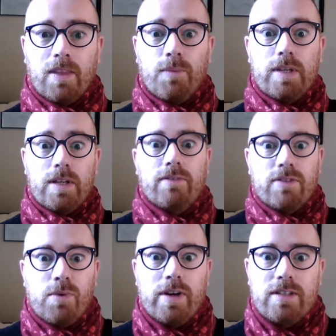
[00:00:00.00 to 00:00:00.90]
We don't have
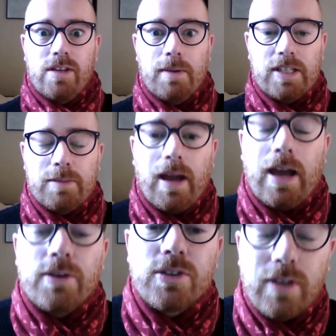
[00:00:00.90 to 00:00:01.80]
to worry too much about
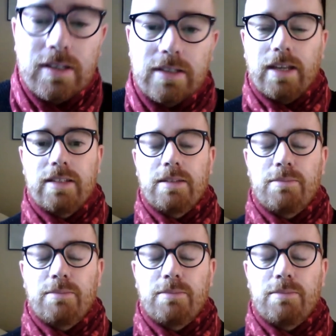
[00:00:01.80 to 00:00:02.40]
how it was translated